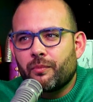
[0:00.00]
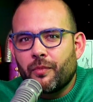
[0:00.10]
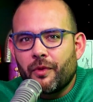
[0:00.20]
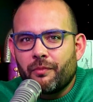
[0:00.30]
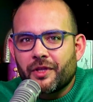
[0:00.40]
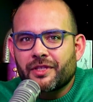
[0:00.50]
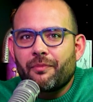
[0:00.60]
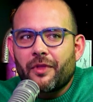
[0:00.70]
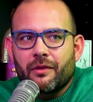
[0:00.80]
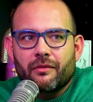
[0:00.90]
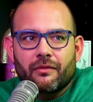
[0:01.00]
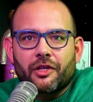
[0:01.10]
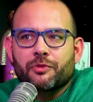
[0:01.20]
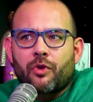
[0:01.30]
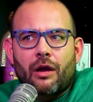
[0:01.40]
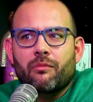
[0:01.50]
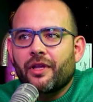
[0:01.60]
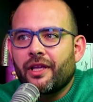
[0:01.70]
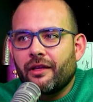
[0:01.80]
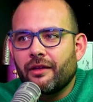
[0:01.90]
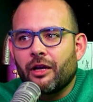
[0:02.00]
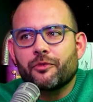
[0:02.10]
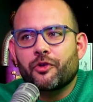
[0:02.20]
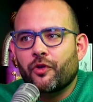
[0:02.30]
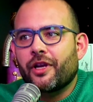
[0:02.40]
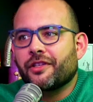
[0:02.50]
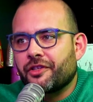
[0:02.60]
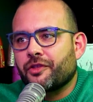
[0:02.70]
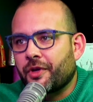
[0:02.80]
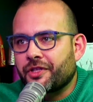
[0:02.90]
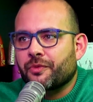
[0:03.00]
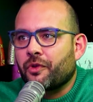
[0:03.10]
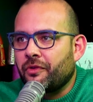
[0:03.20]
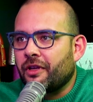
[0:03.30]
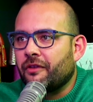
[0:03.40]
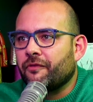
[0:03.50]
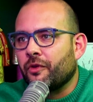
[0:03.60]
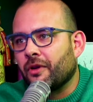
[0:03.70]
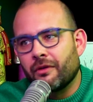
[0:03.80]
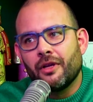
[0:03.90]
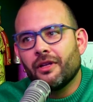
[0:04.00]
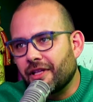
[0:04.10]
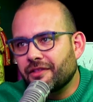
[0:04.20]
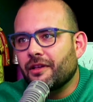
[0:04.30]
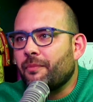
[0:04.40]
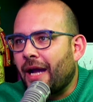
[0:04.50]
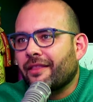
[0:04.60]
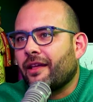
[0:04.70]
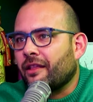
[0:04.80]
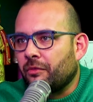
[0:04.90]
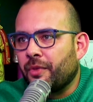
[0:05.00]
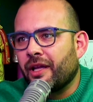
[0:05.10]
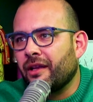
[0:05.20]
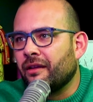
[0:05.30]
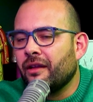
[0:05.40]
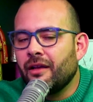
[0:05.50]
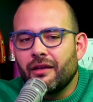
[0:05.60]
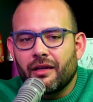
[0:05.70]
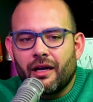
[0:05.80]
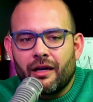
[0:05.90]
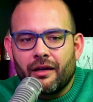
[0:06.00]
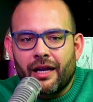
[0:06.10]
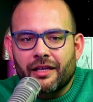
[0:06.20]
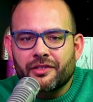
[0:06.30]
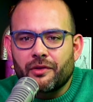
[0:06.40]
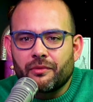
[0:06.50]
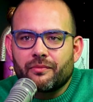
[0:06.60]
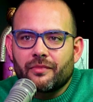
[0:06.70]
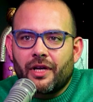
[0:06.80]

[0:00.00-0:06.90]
but something else probably helped create a situation where you needed food, and let's unpack that a little bit. And and I so